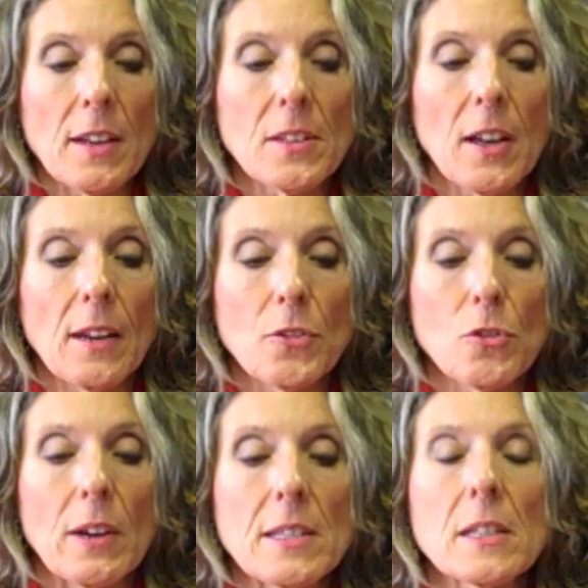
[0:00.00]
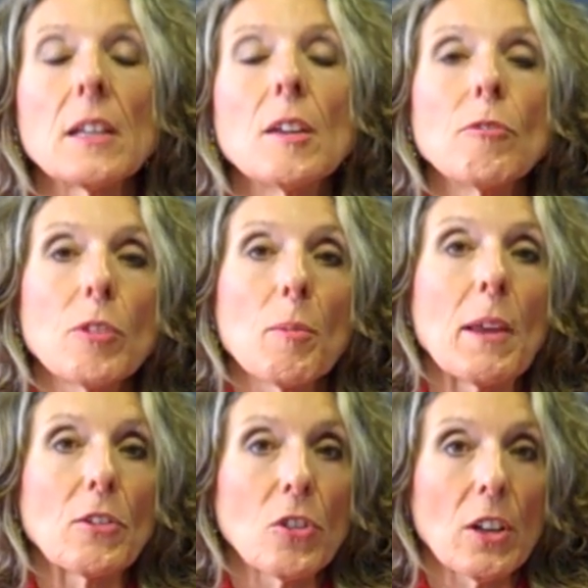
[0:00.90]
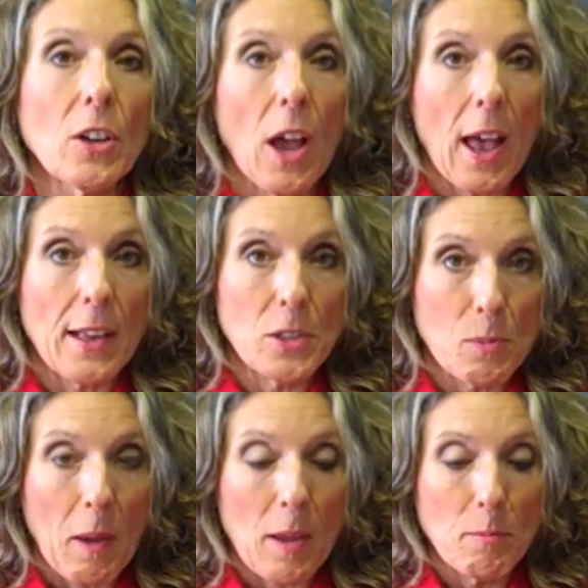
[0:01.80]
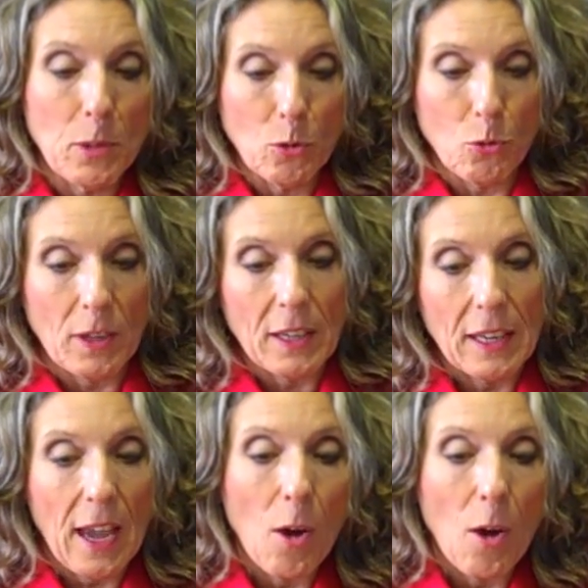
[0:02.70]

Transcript: oxidative stress and inflammation caused by milk drinking.